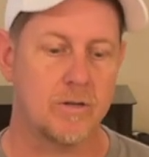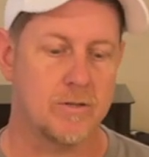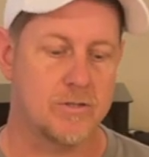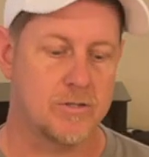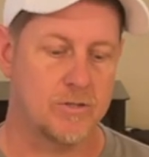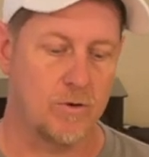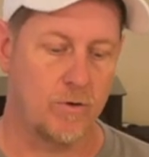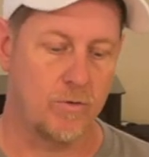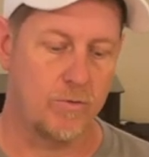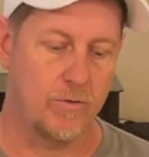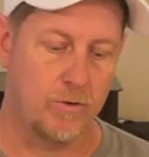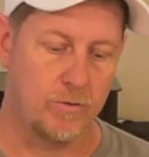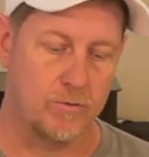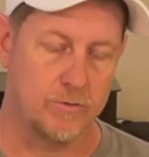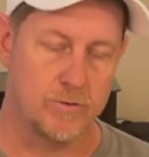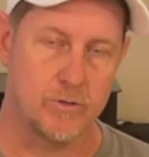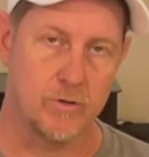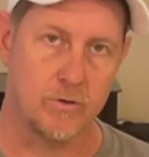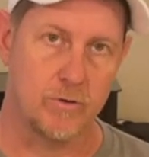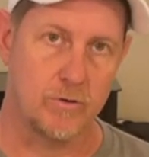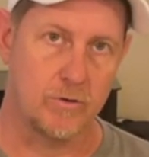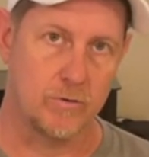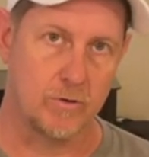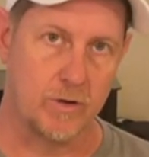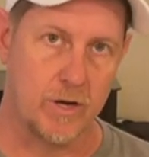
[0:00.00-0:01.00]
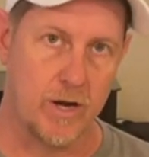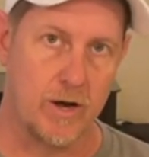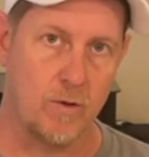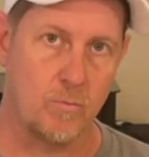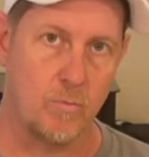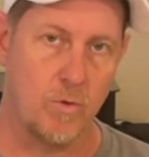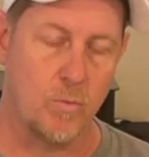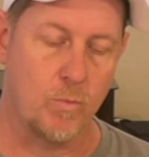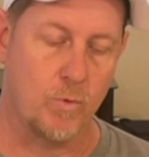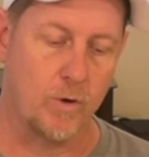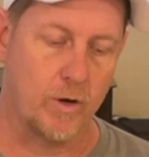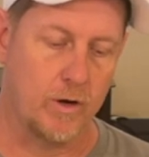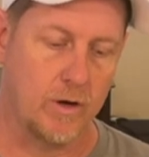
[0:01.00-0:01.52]
So those are kind of
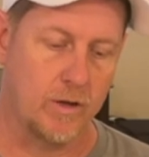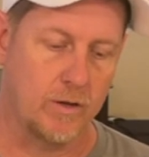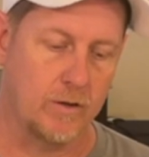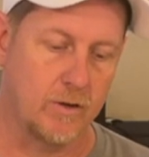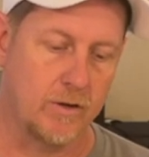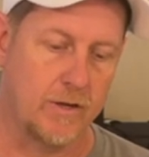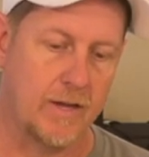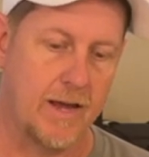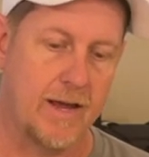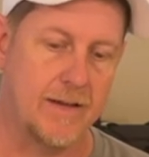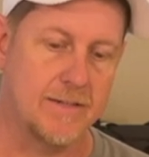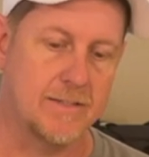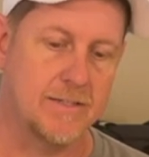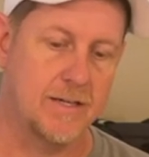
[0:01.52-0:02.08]
what we're going to look at